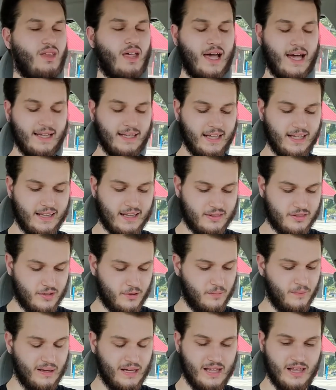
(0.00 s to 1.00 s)
I like that though.
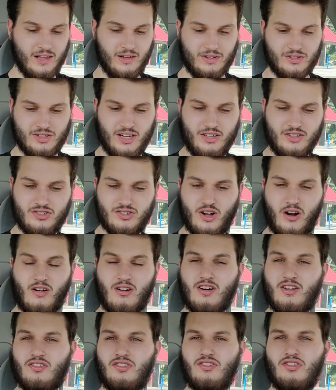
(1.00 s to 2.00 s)
There's a nice
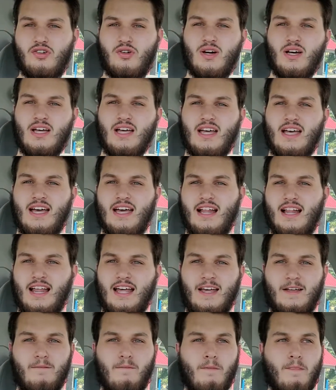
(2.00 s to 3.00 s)
tartness to it.
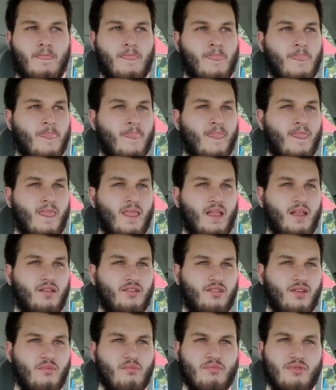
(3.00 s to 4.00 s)
Like,
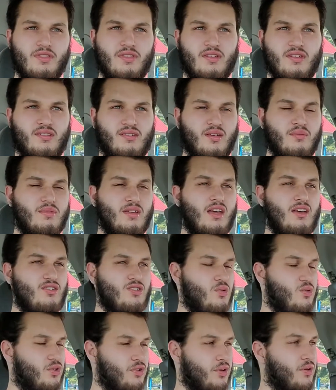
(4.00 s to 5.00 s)
Some days
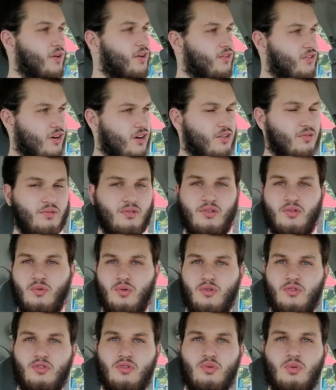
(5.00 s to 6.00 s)
you want something tart, some days you
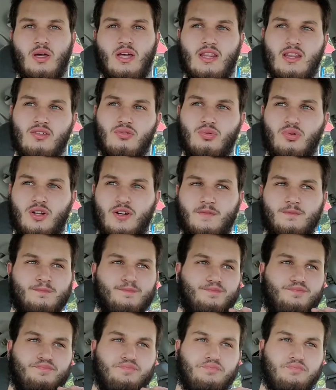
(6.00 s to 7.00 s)
want sweet. And this one
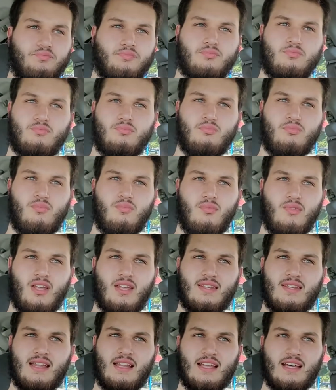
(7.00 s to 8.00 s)
was
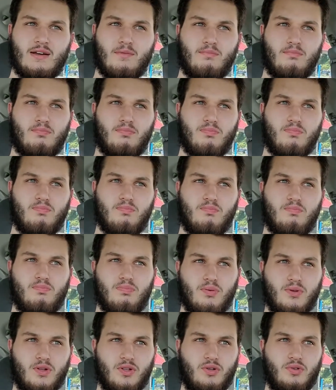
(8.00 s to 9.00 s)
kind of like a
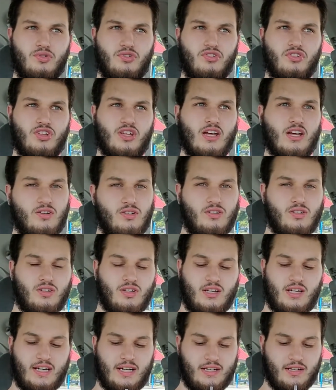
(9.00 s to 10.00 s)
blue Skittle,
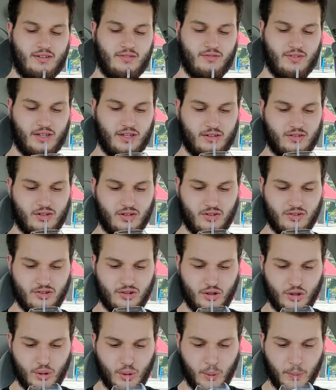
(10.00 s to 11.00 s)
kind of, like tart
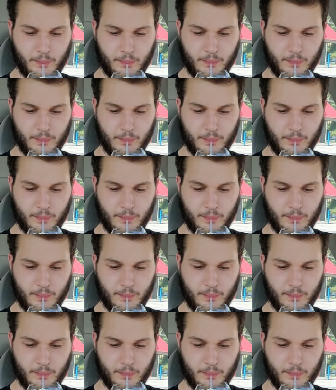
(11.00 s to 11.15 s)
Skittle.